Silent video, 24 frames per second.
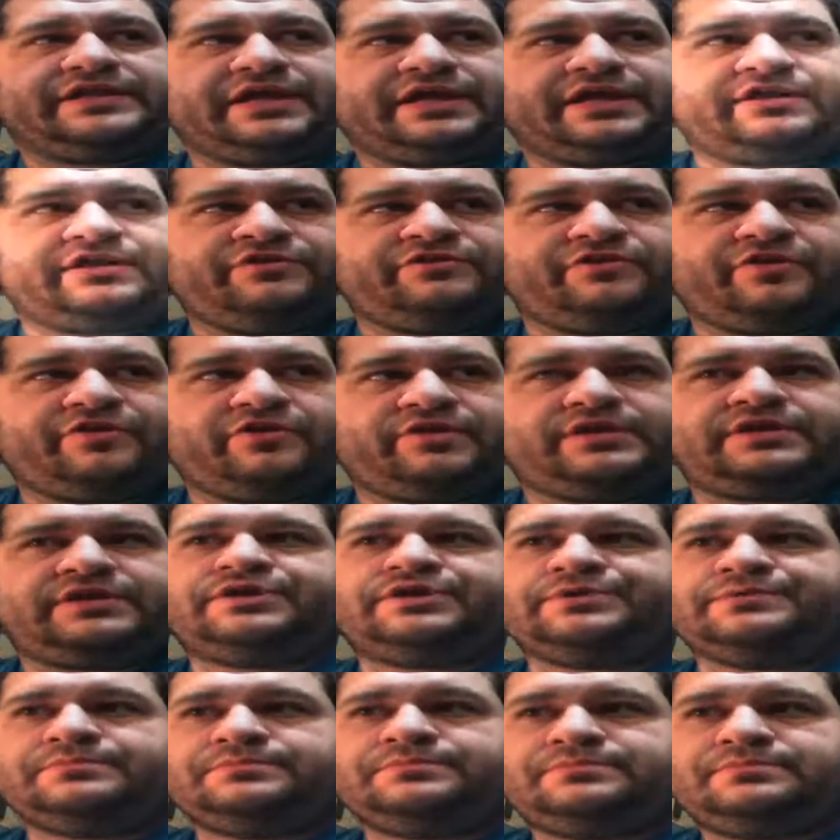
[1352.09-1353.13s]
that until they
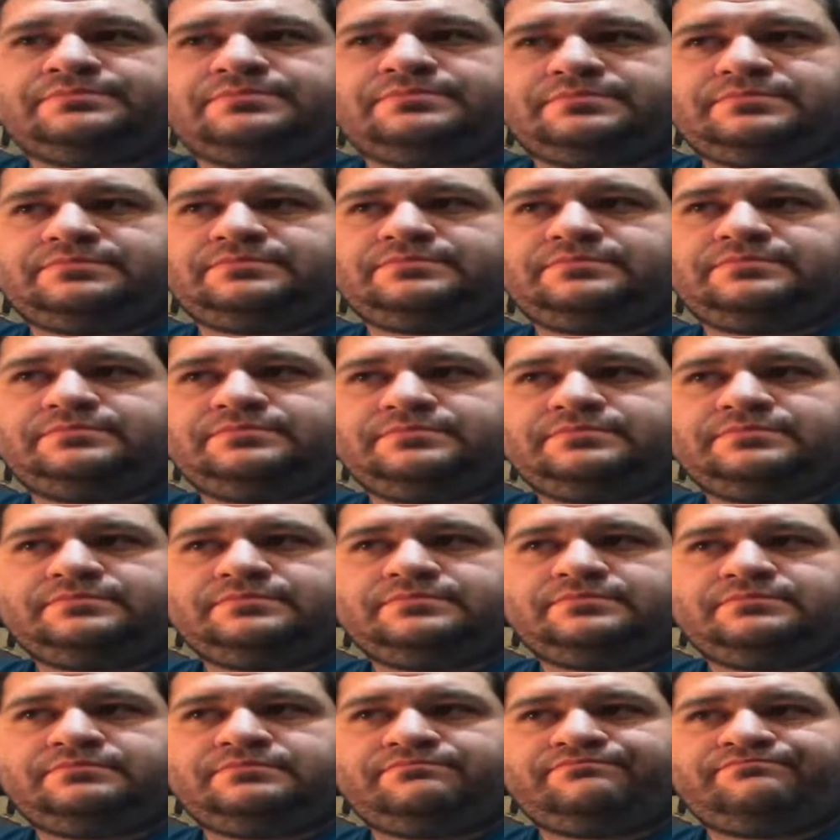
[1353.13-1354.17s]
do.
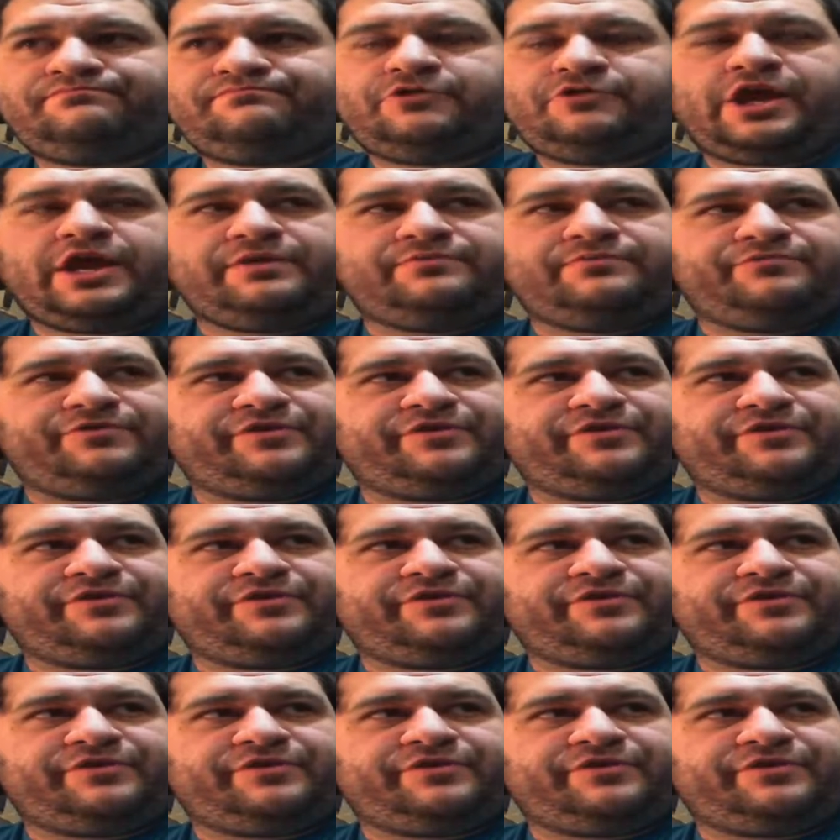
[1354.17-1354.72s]
Right?